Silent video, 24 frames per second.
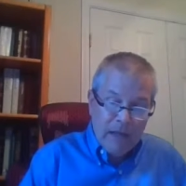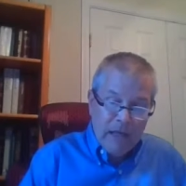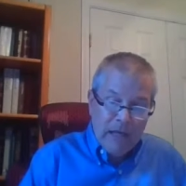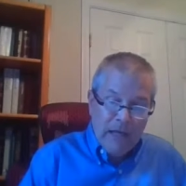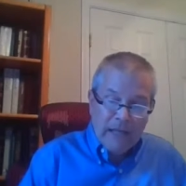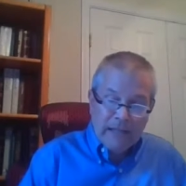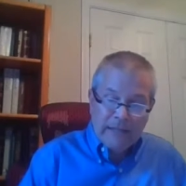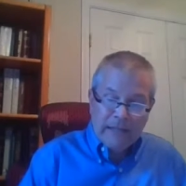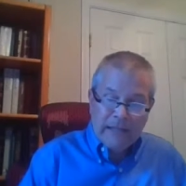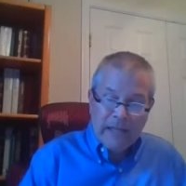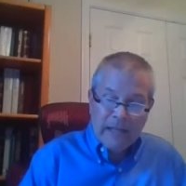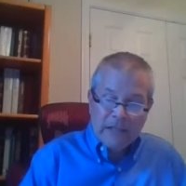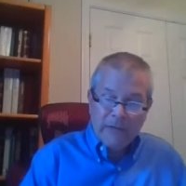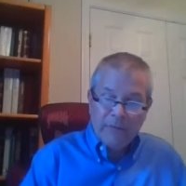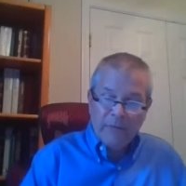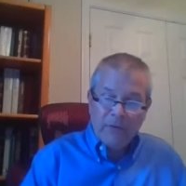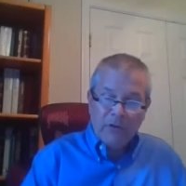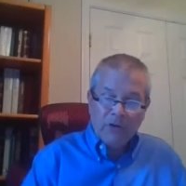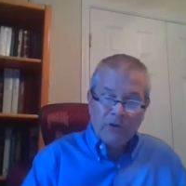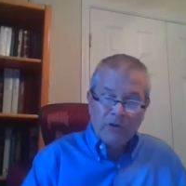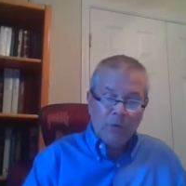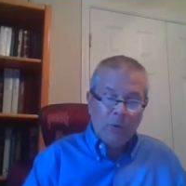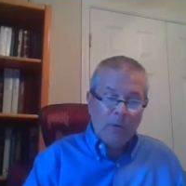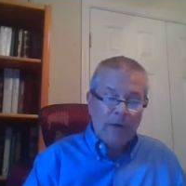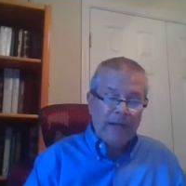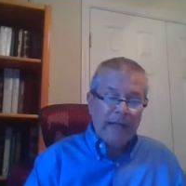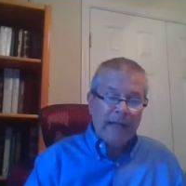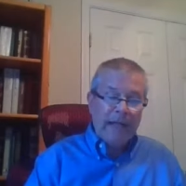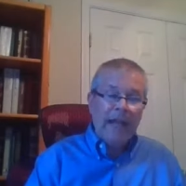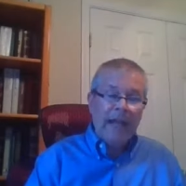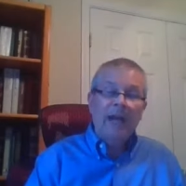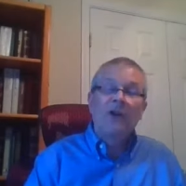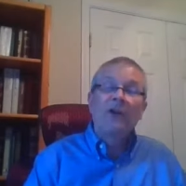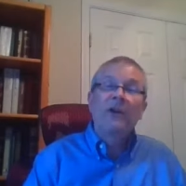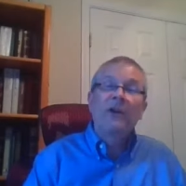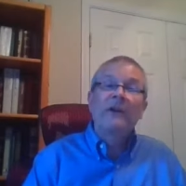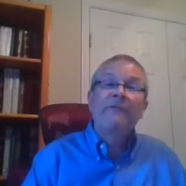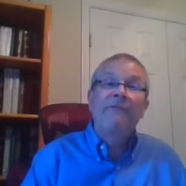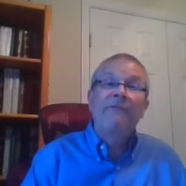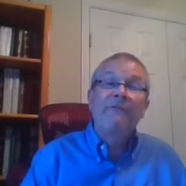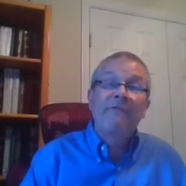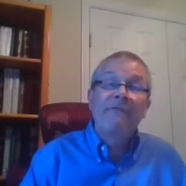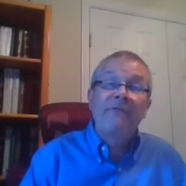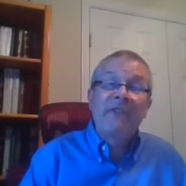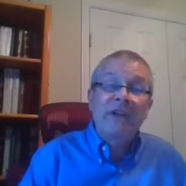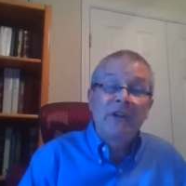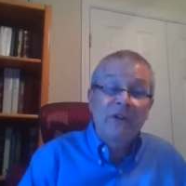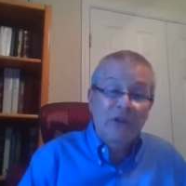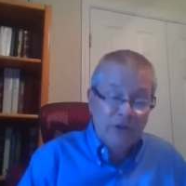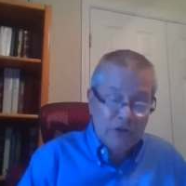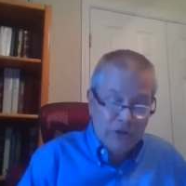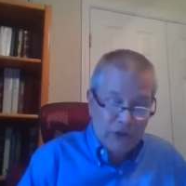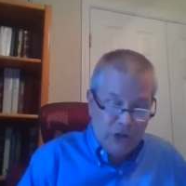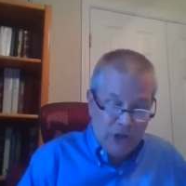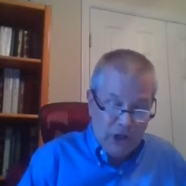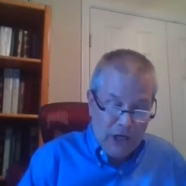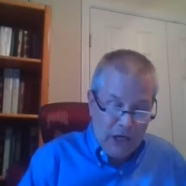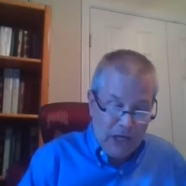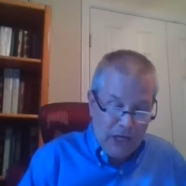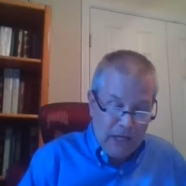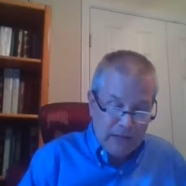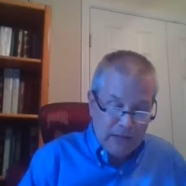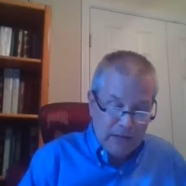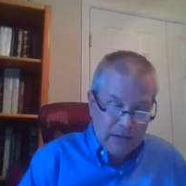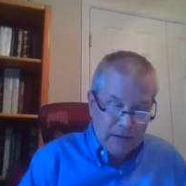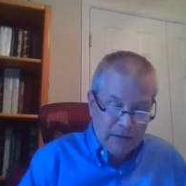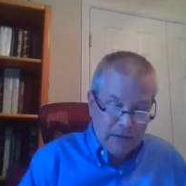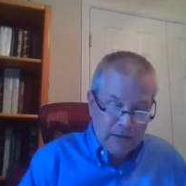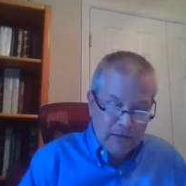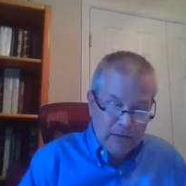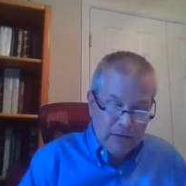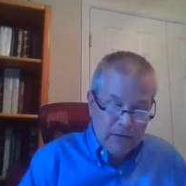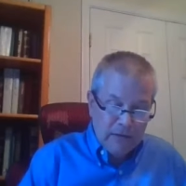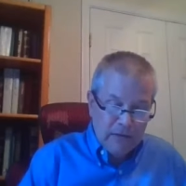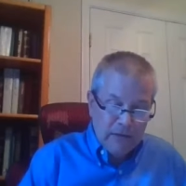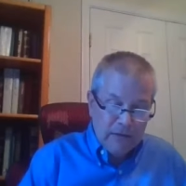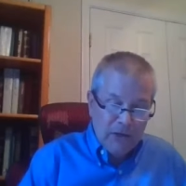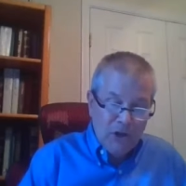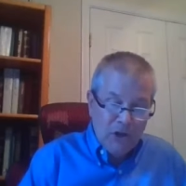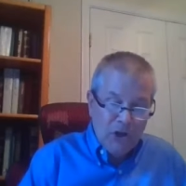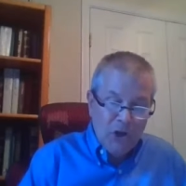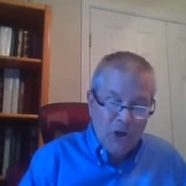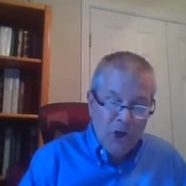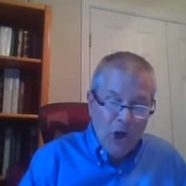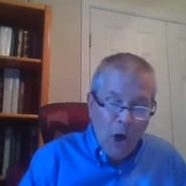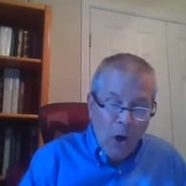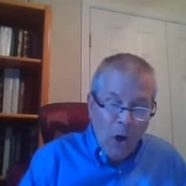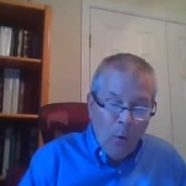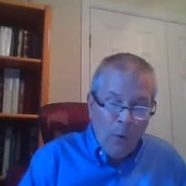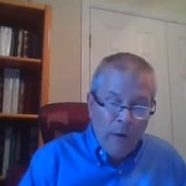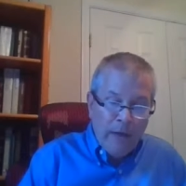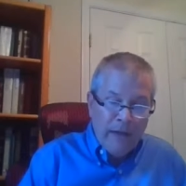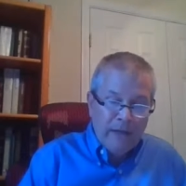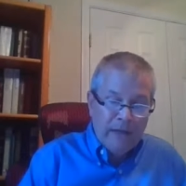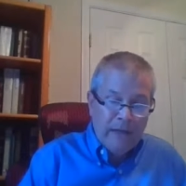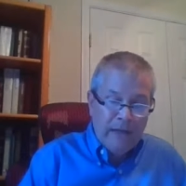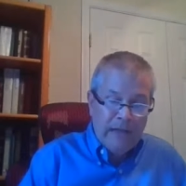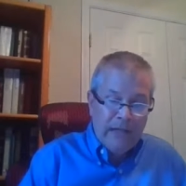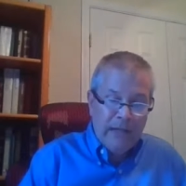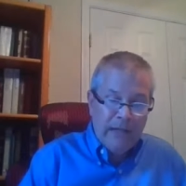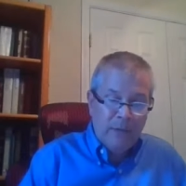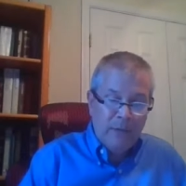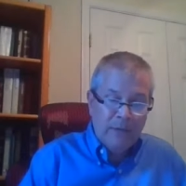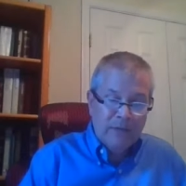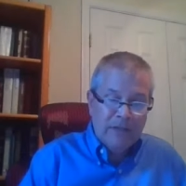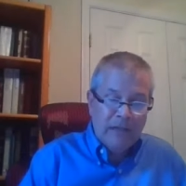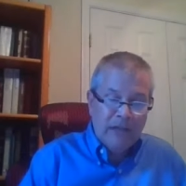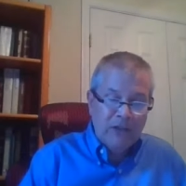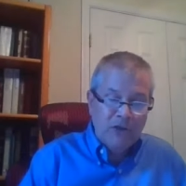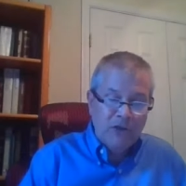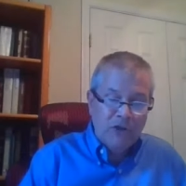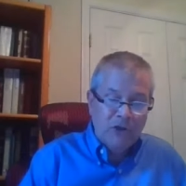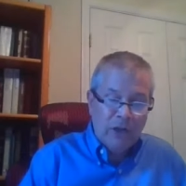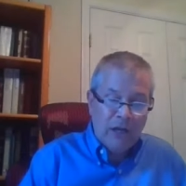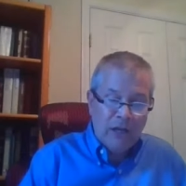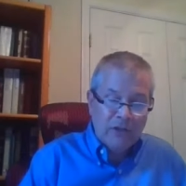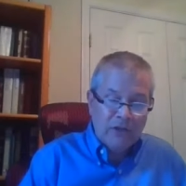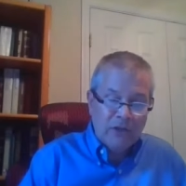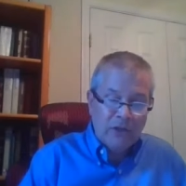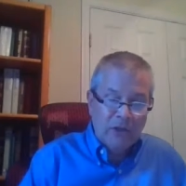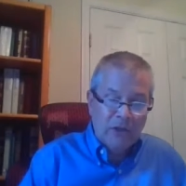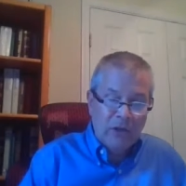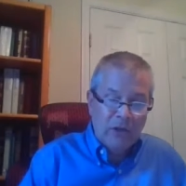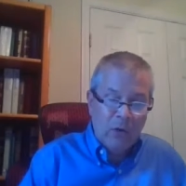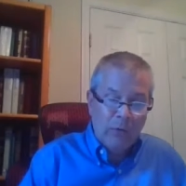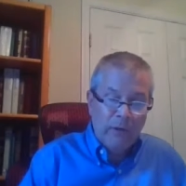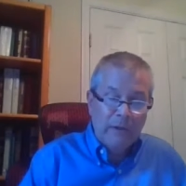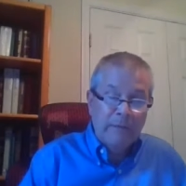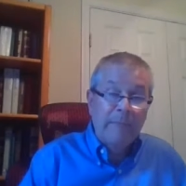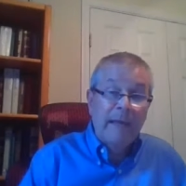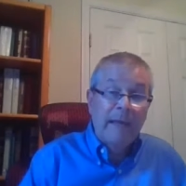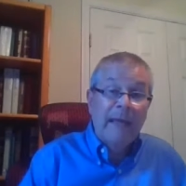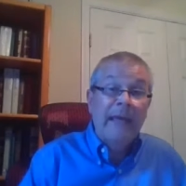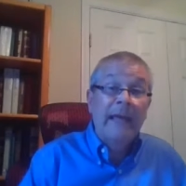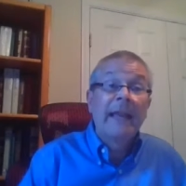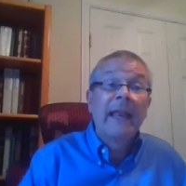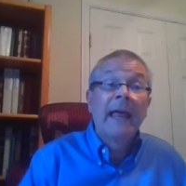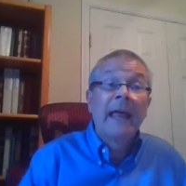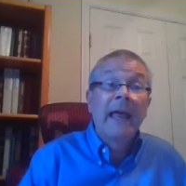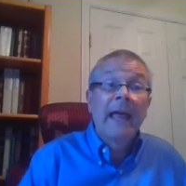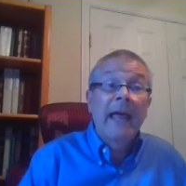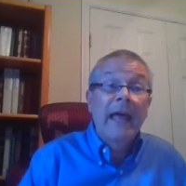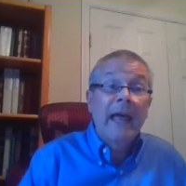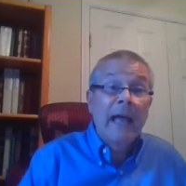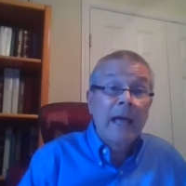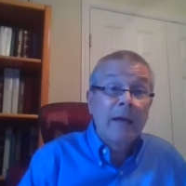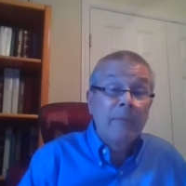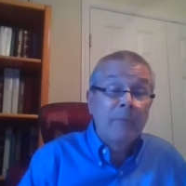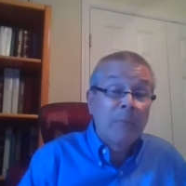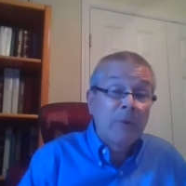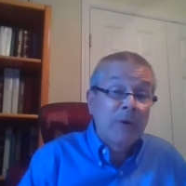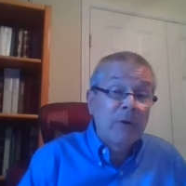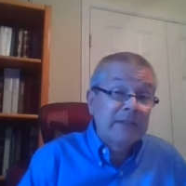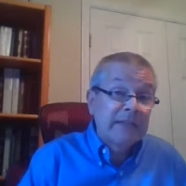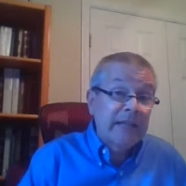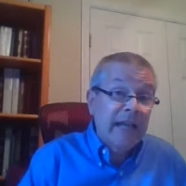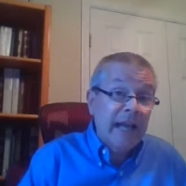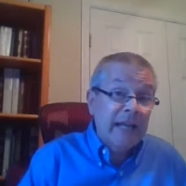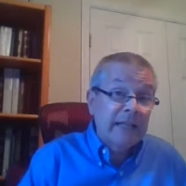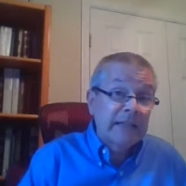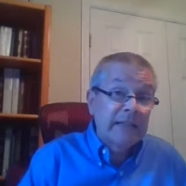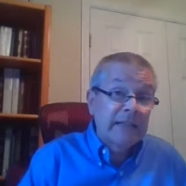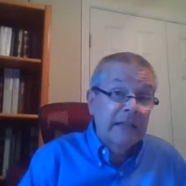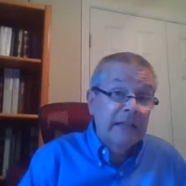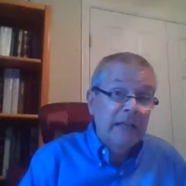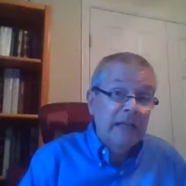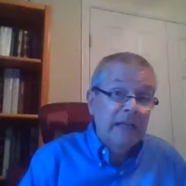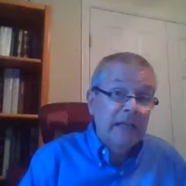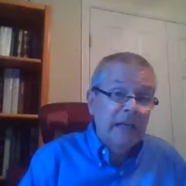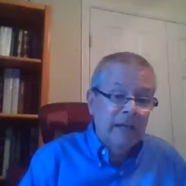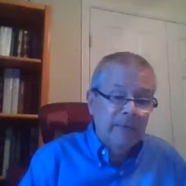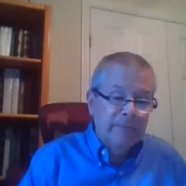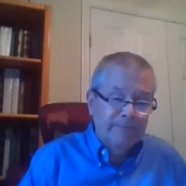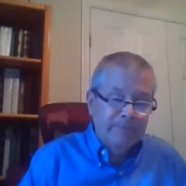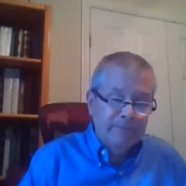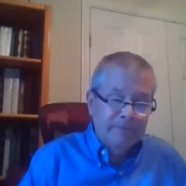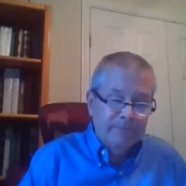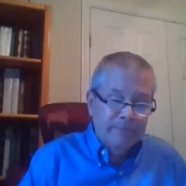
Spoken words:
It says in verse 20, Herod feared John, knowing that he was a just and holy man, and protected him.